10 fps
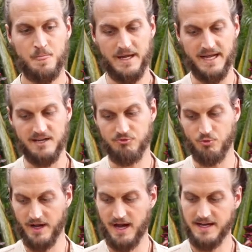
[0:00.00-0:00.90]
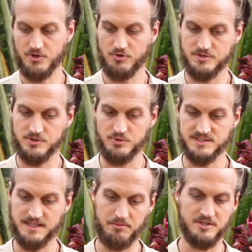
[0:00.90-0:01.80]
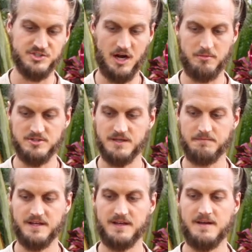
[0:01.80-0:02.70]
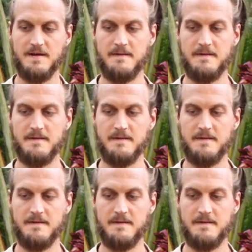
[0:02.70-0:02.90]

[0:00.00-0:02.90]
And if when I go to a separate job or something,